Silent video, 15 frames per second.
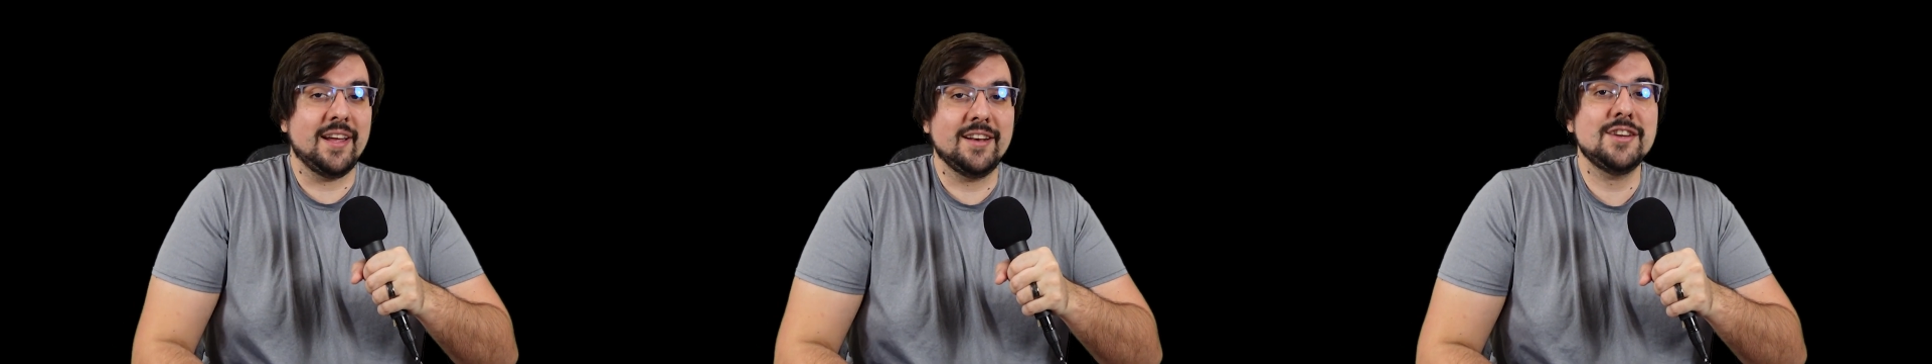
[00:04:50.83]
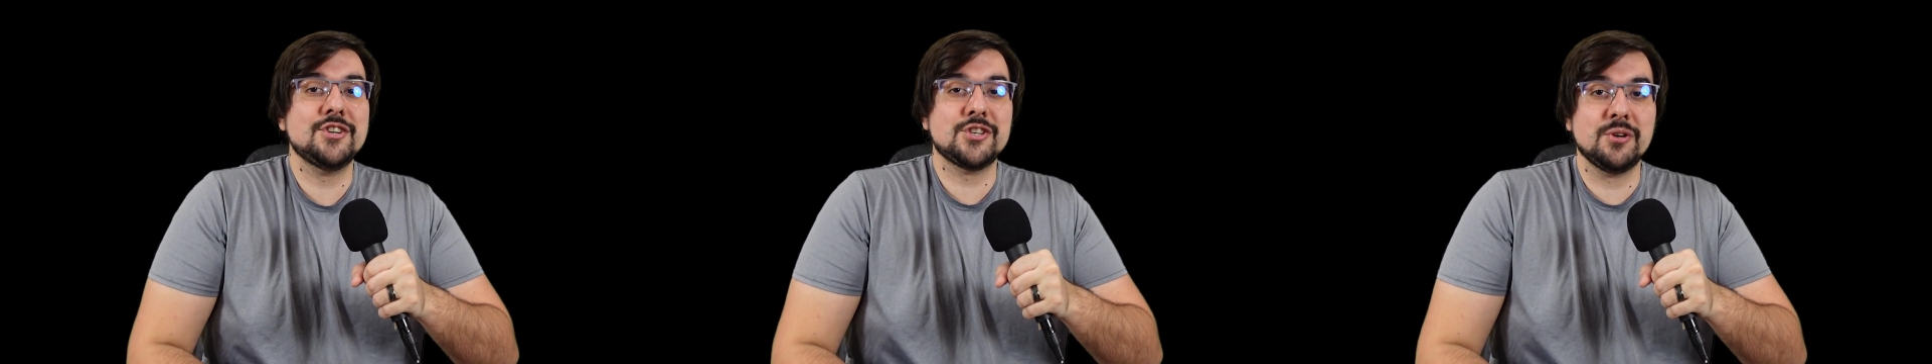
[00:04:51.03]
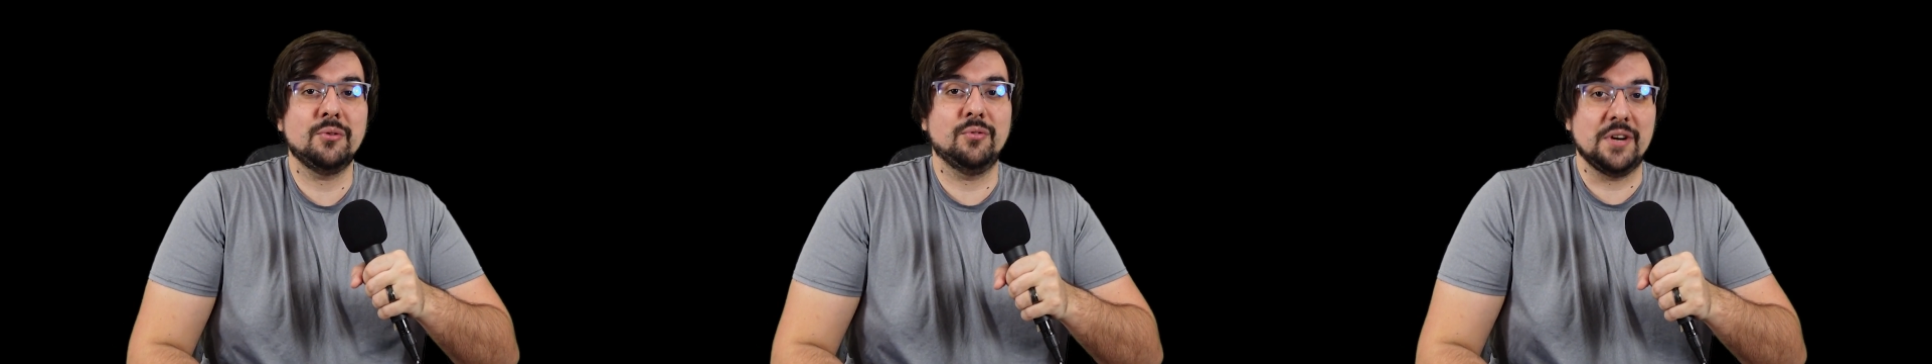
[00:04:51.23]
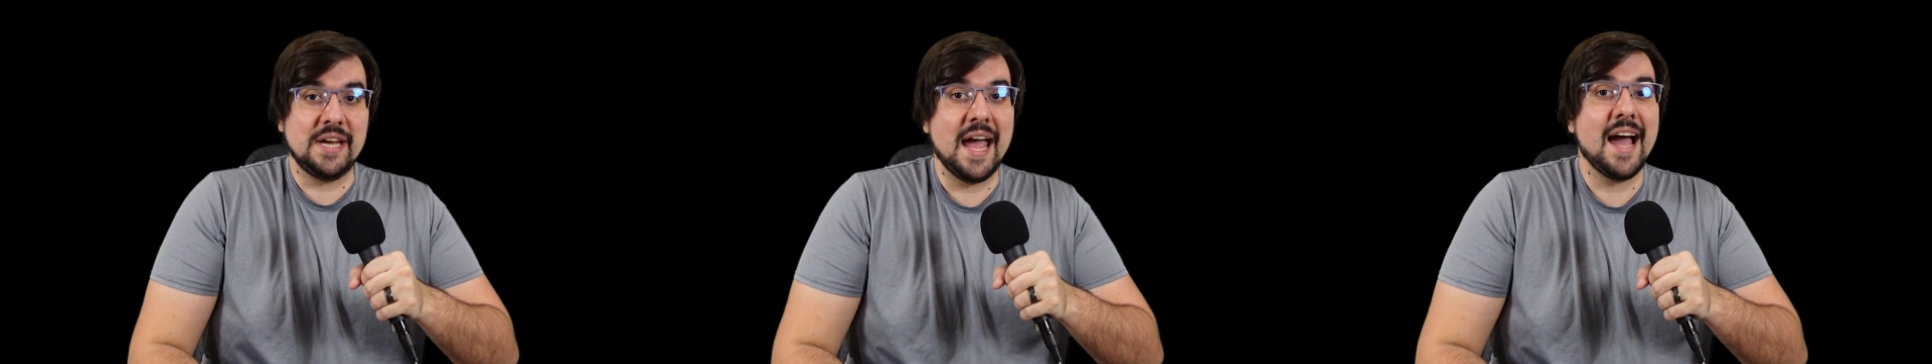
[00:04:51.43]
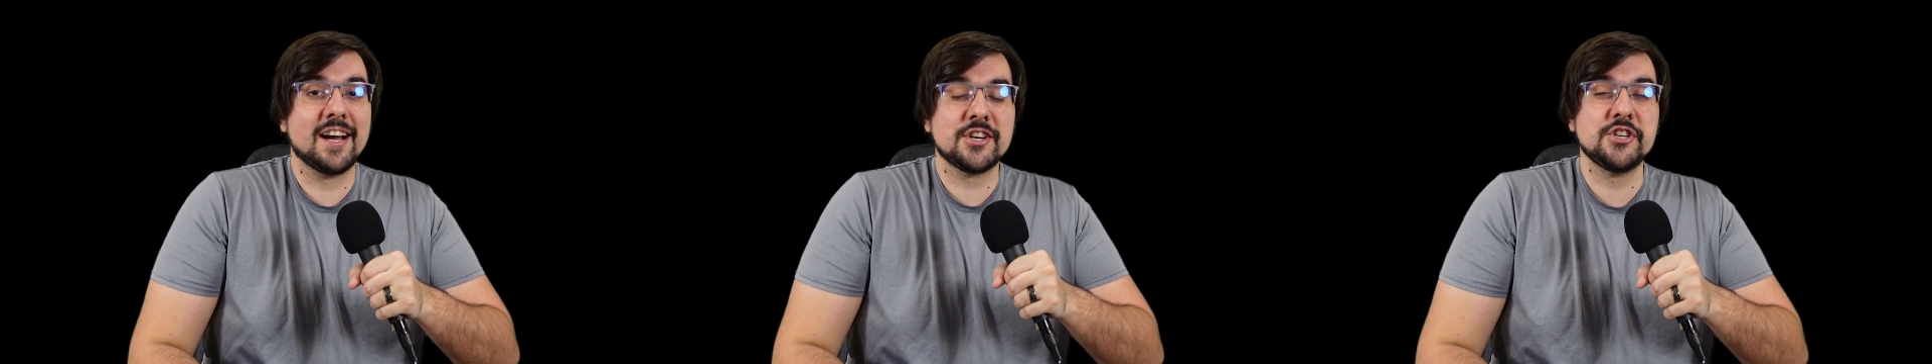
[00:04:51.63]
initial
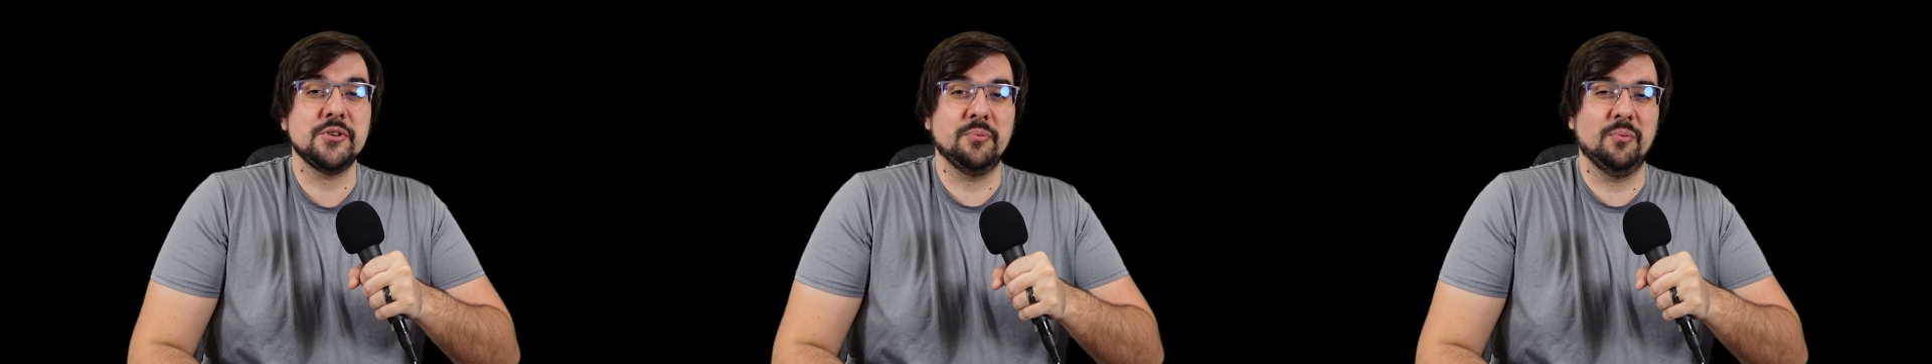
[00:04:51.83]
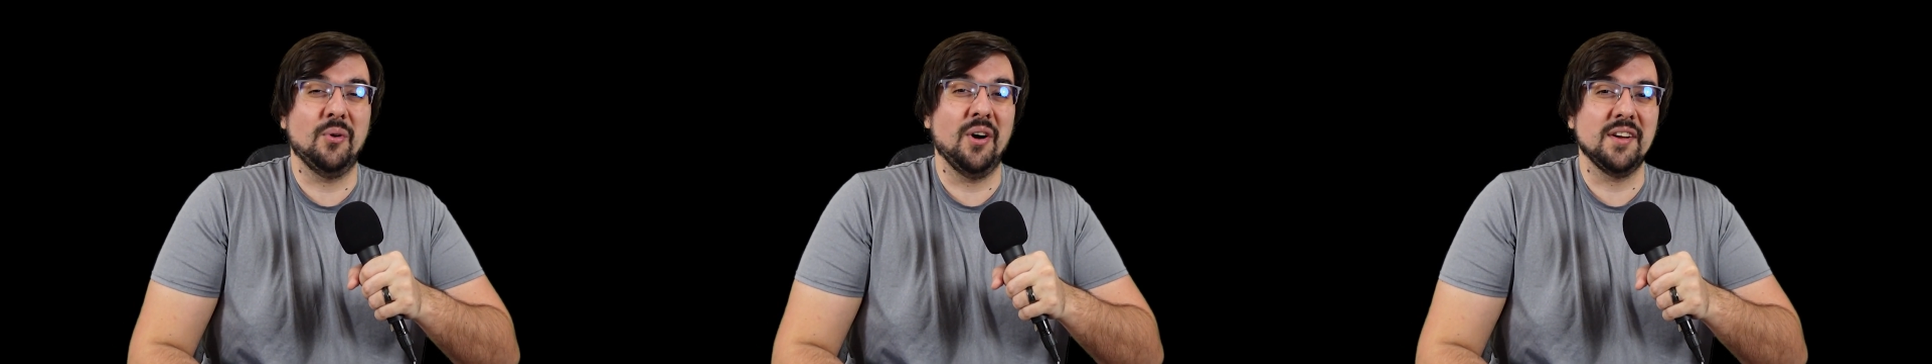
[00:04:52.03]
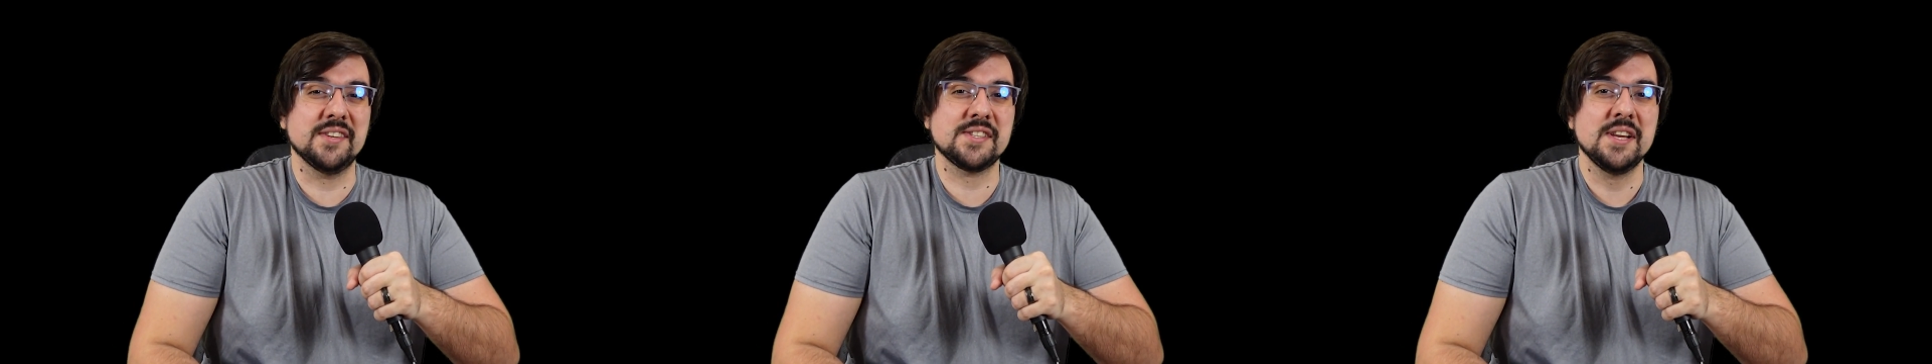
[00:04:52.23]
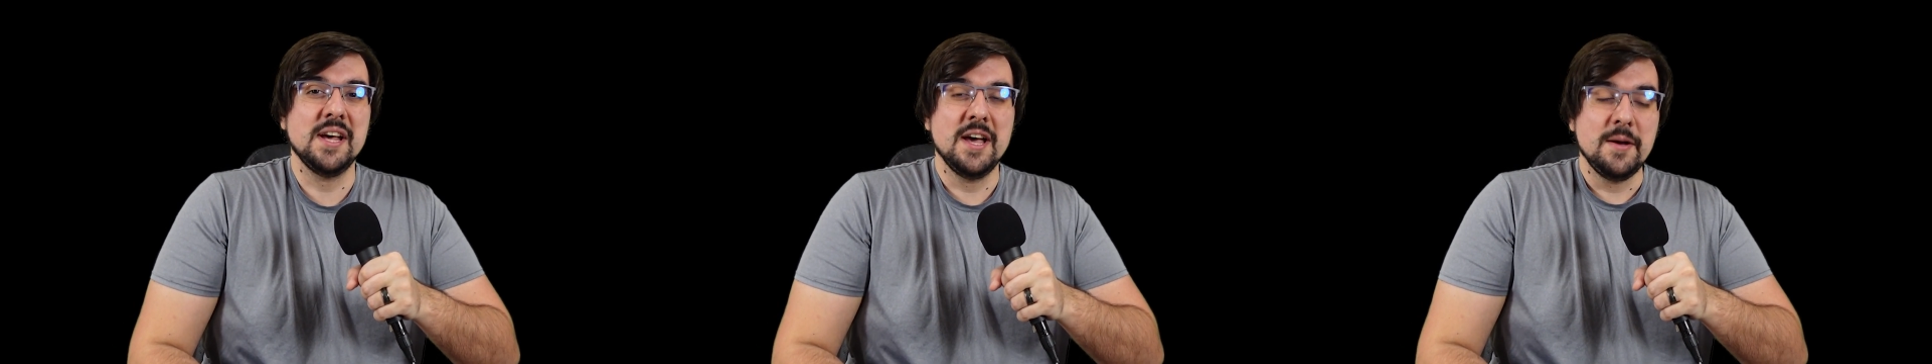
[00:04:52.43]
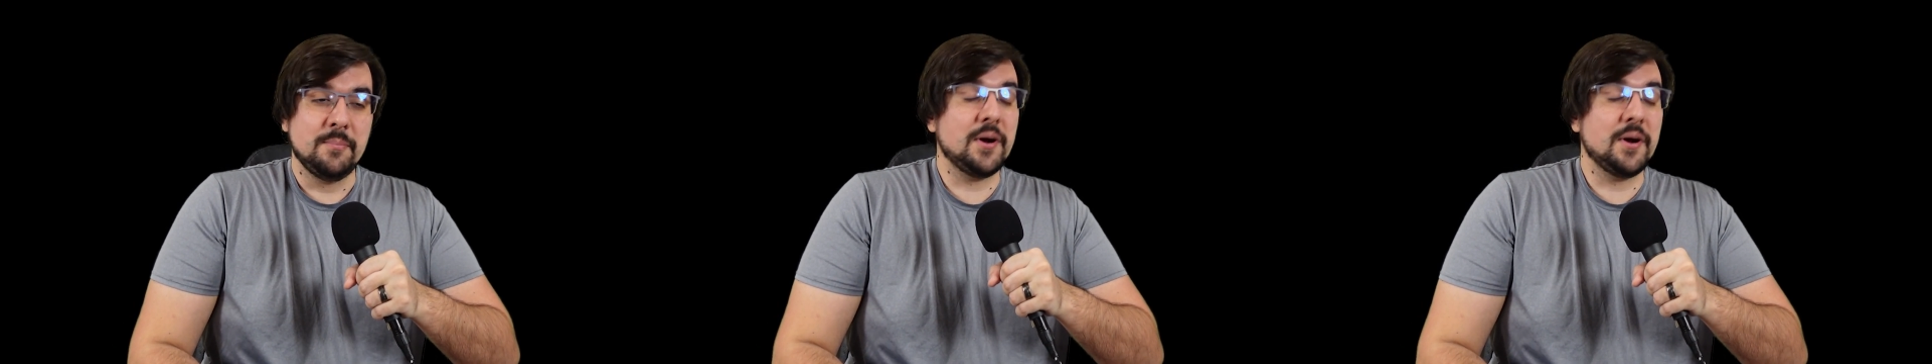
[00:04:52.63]
reaction was,